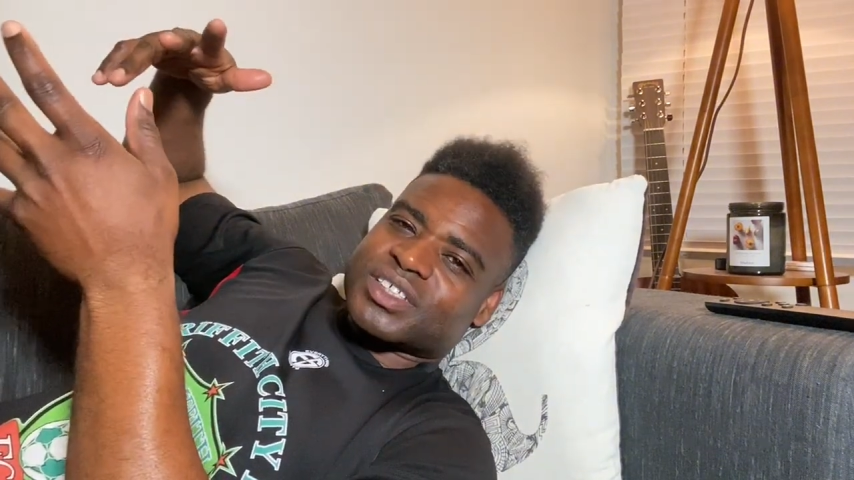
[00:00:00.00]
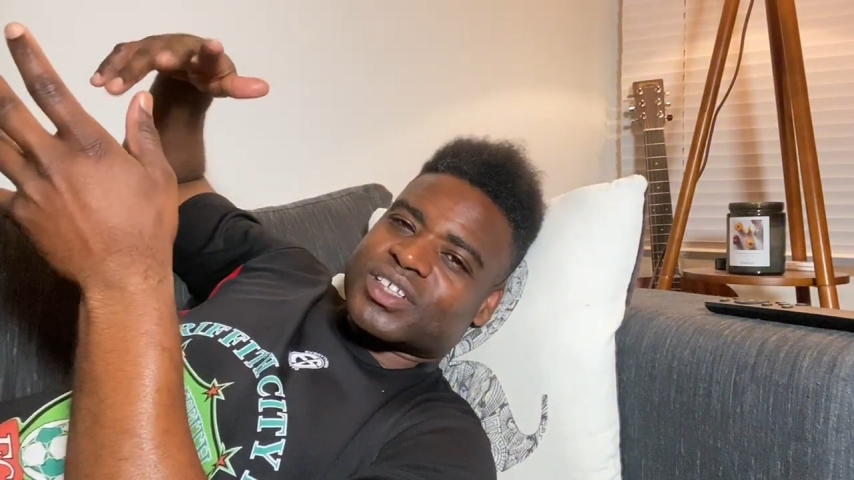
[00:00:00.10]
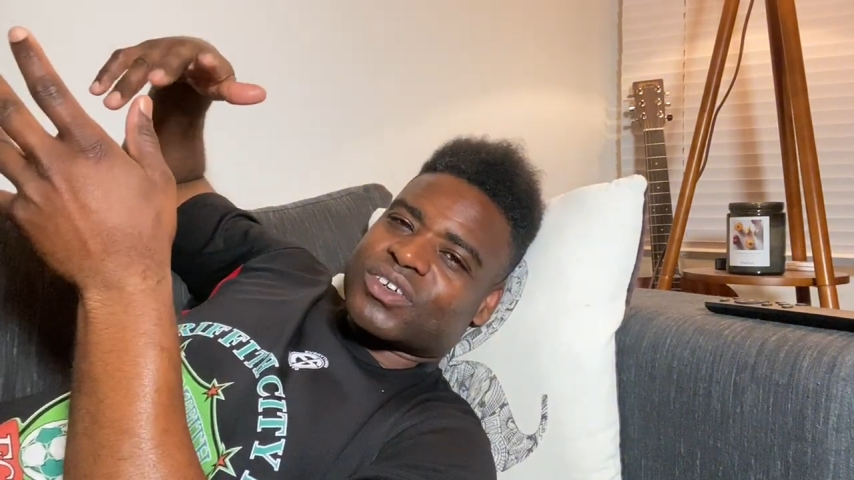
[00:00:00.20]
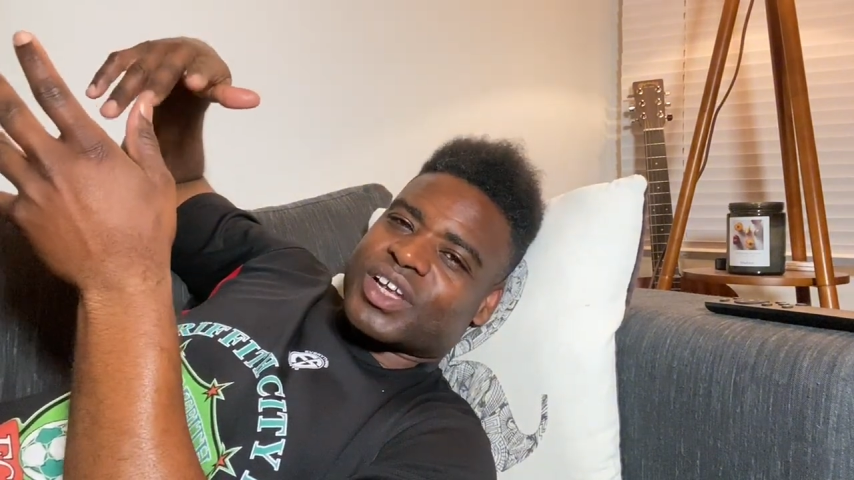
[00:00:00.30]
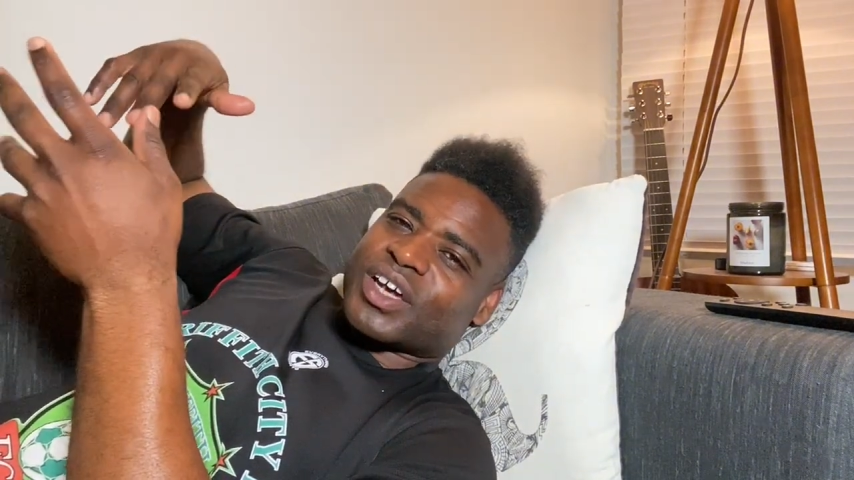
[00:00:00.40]

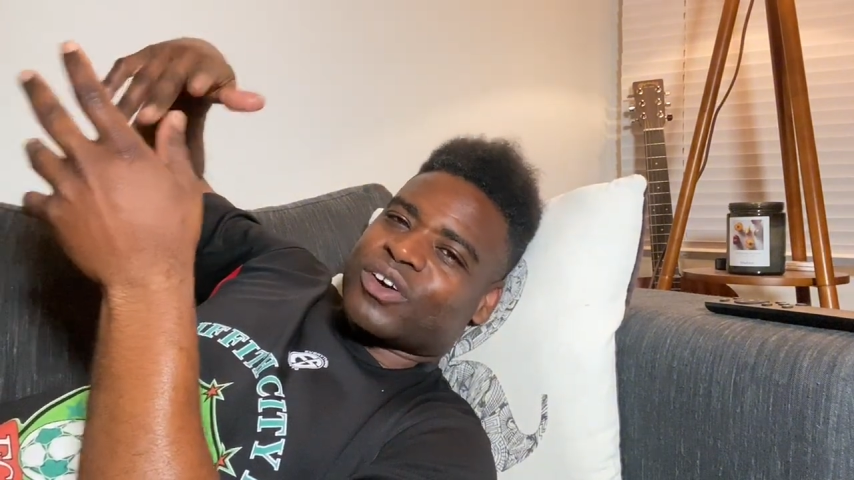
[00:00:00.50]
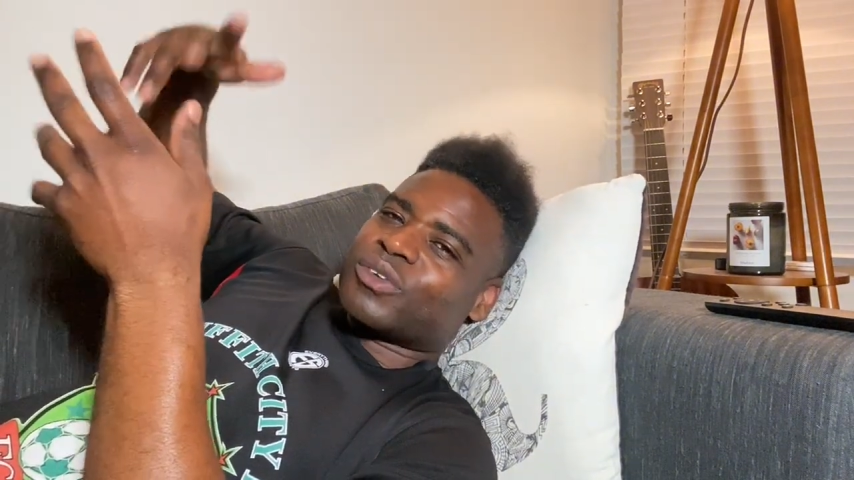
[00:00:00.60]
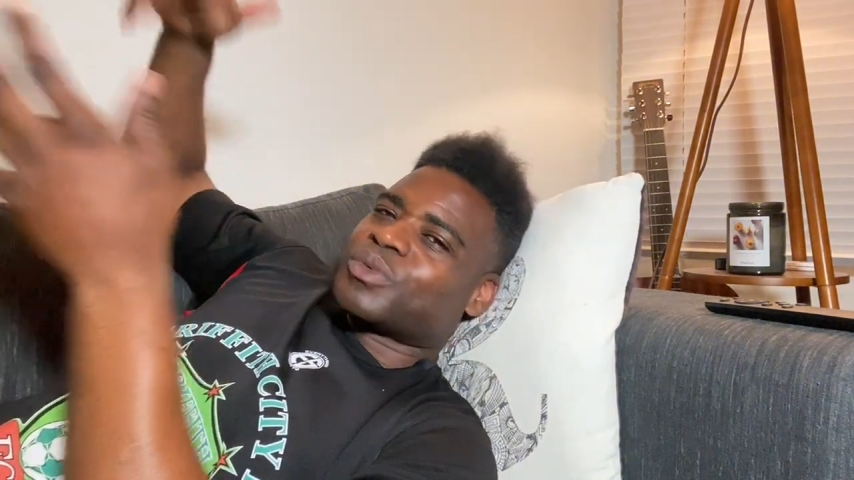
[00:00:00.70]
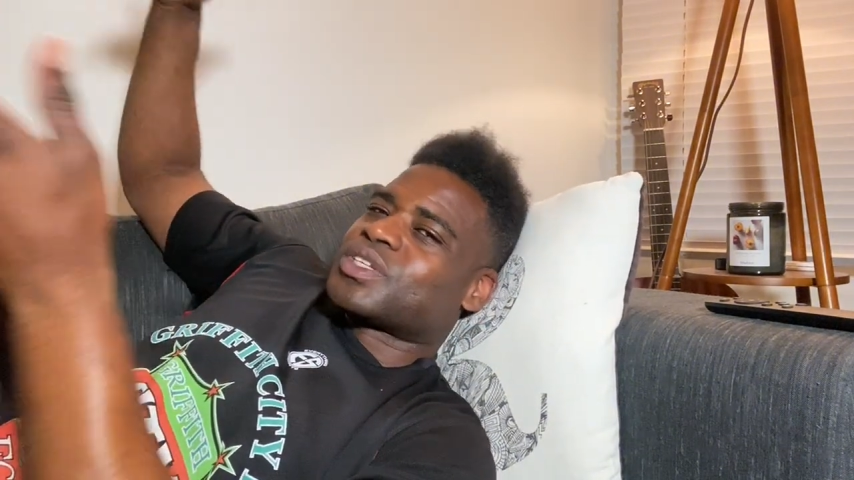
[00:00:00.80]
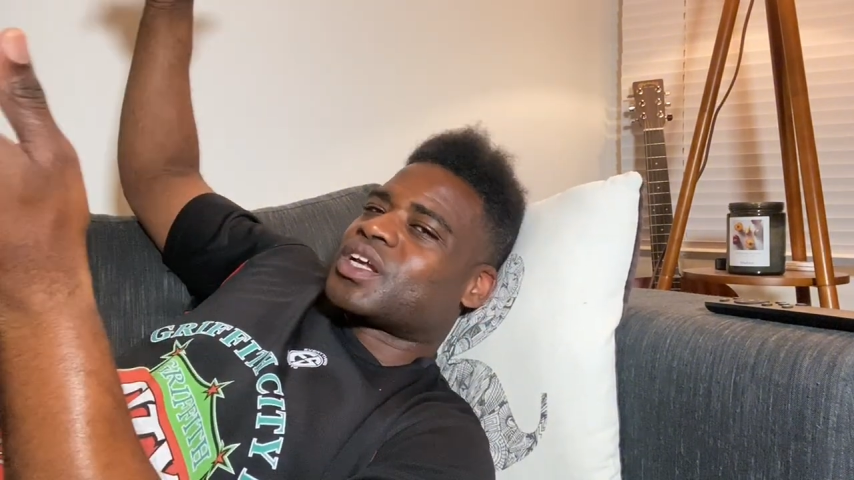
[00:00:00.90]
like
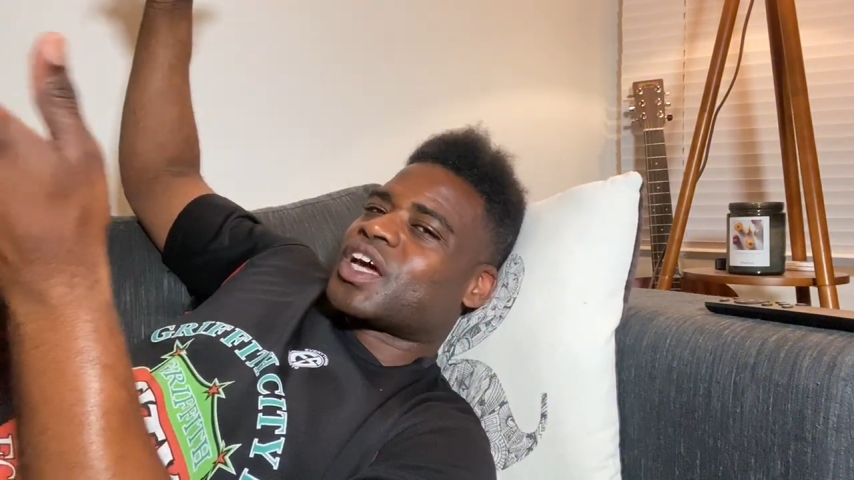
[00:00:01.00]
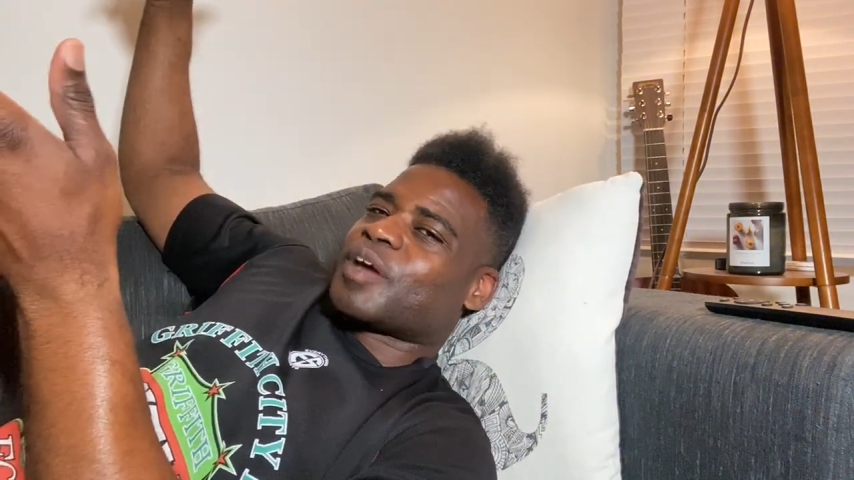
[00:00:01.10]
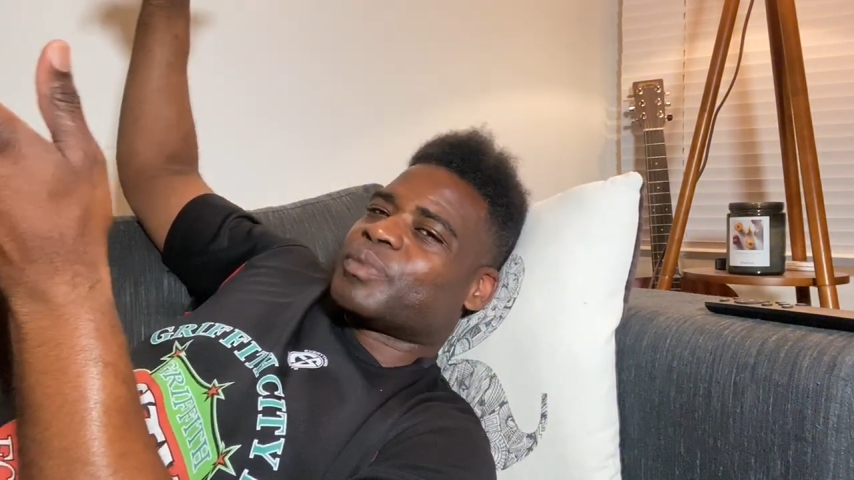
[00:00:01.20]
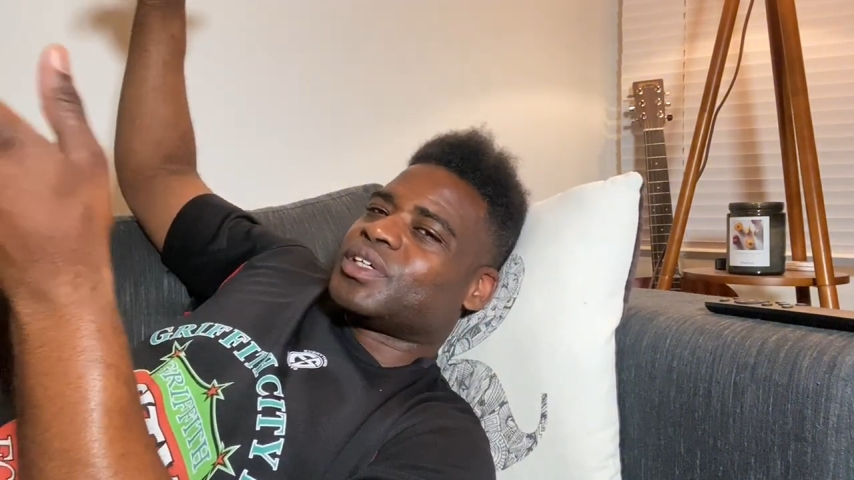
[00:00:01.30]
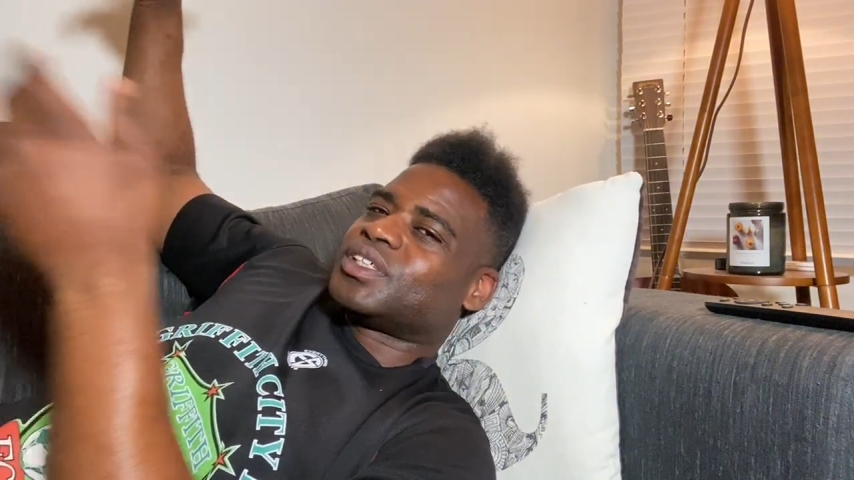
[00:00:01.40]
God was
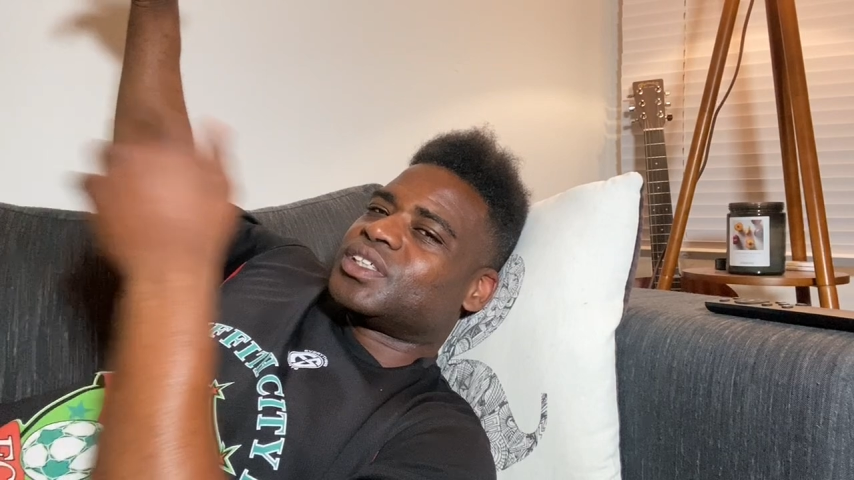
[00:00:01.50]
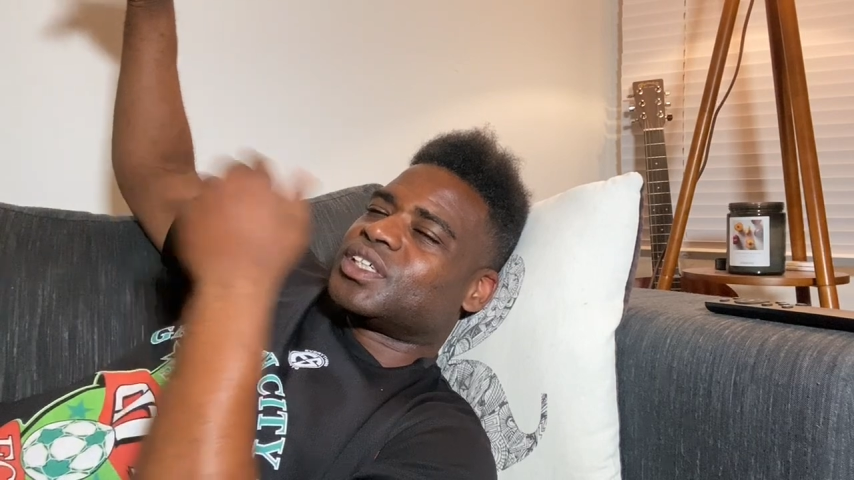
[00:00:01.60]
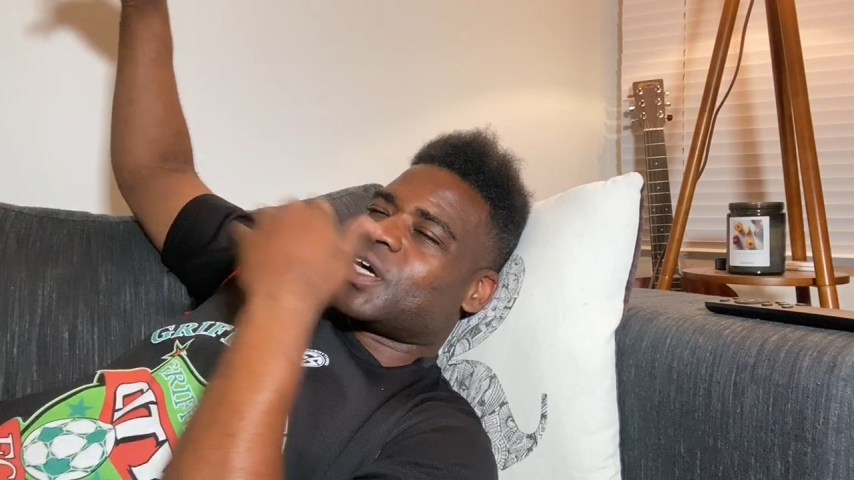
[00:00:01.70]
unhappy